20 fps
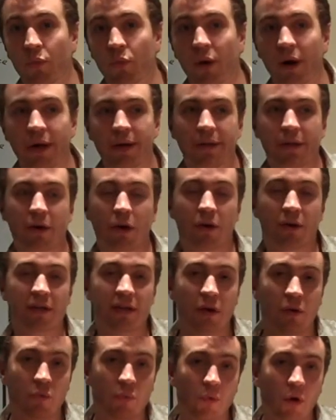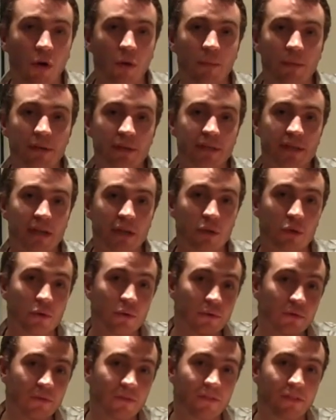what are the aromas that
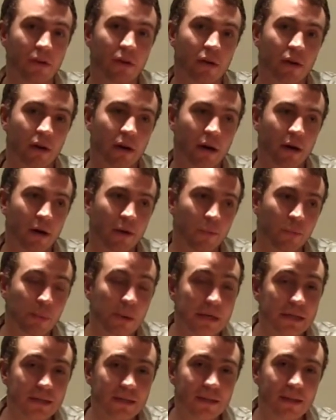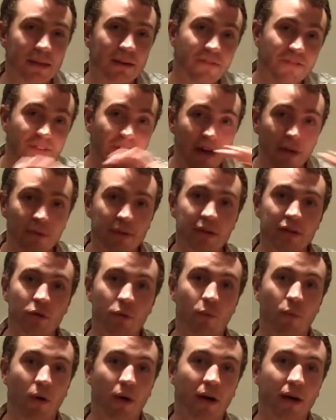you've recently found in
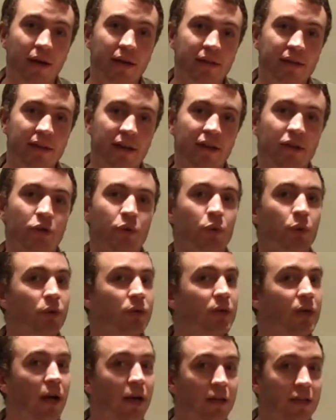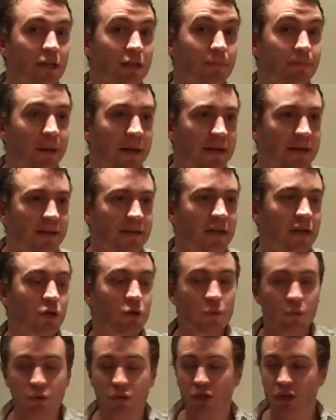a wine that you were not expecting, that
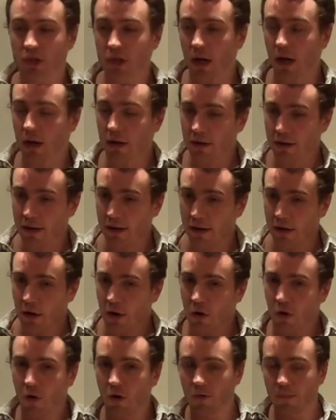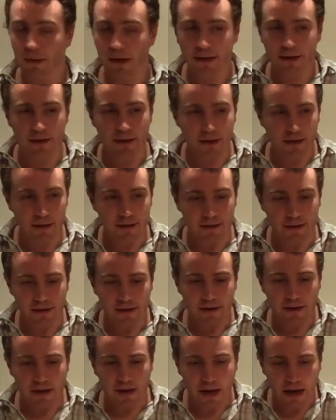you were shocked, like, oh my God,
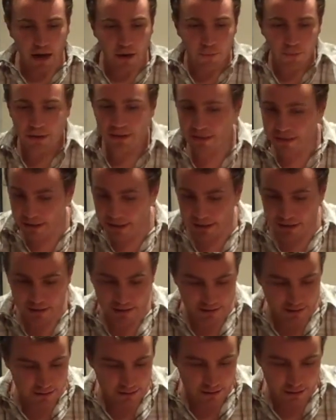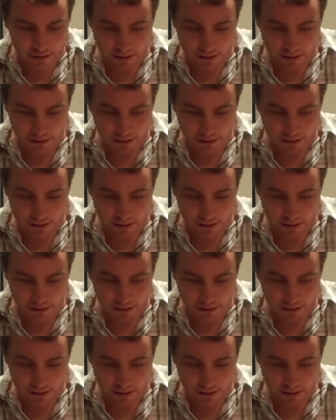how is this